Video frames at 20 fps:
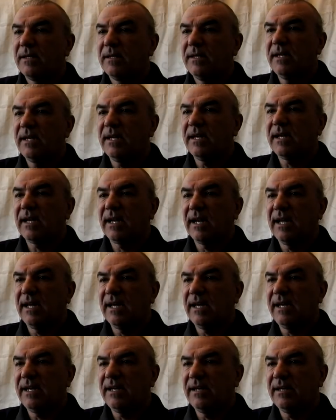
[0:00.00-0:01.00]
Nick
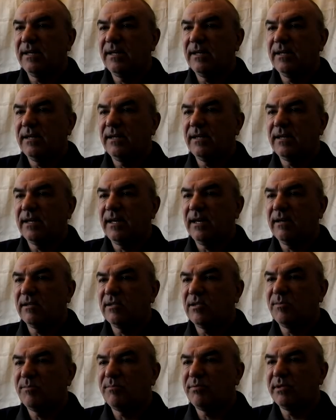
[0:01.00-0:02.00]
Clegg in Ireland, how
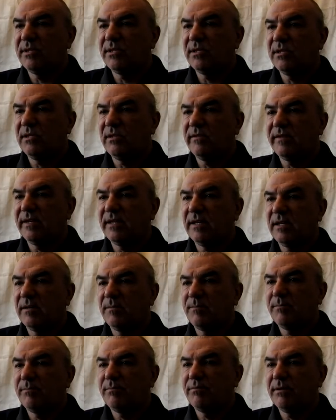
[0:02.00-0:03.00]
to preserve
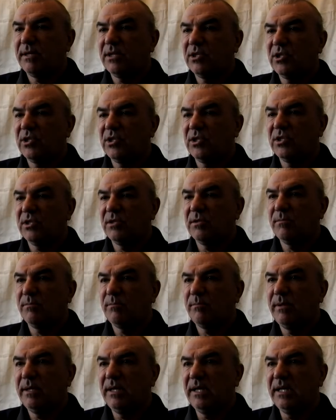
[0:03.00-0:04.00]
our precious
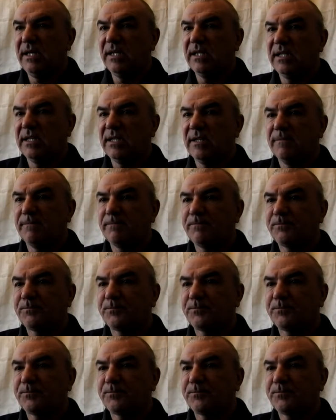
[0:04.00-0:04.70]
peace.